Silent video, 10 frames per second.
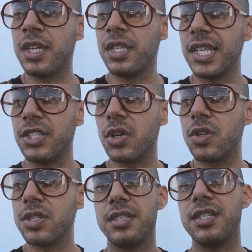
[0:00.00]
they told
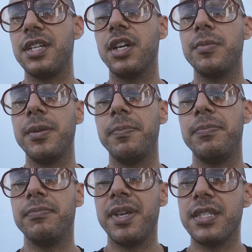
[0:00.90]
us, since they're going to be
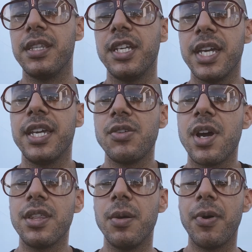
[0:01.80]
basically kicking you out
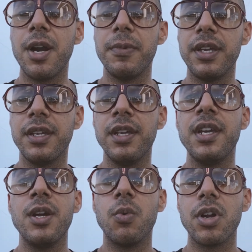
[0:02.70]
of the apartment,
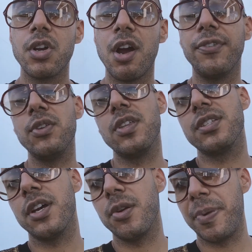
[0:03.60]
we're going to offer you this
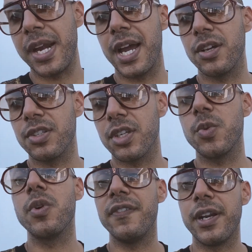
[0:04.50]
other penthouse, because we
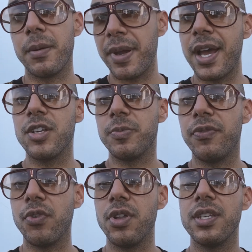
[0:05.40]
were living in a penthouse
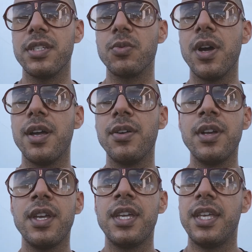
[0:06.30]
before this as well.
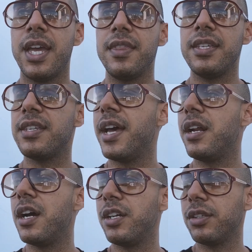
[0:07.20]
And they
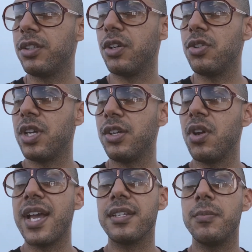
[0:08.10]
said, you
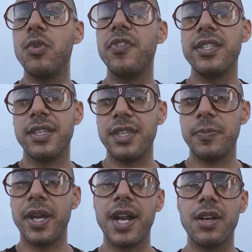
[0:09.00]
guys can move into this
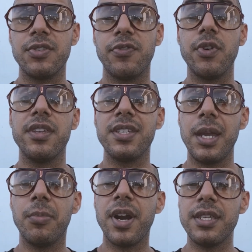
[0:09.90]
penthouse for the
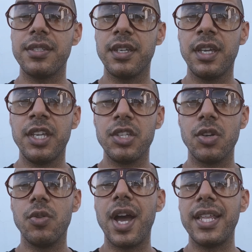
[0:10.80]
same price.
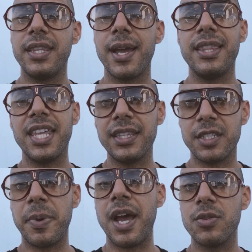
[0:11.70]
So I think this
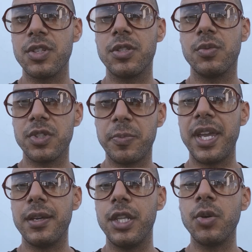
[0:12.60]
penthouse was
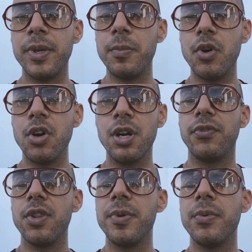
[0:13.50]
paying a little bit more
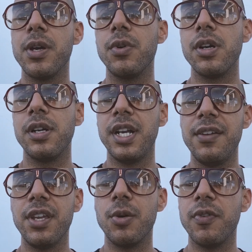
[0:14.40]
for the people that were
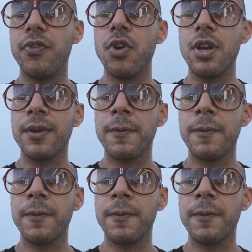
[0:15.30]
living here before,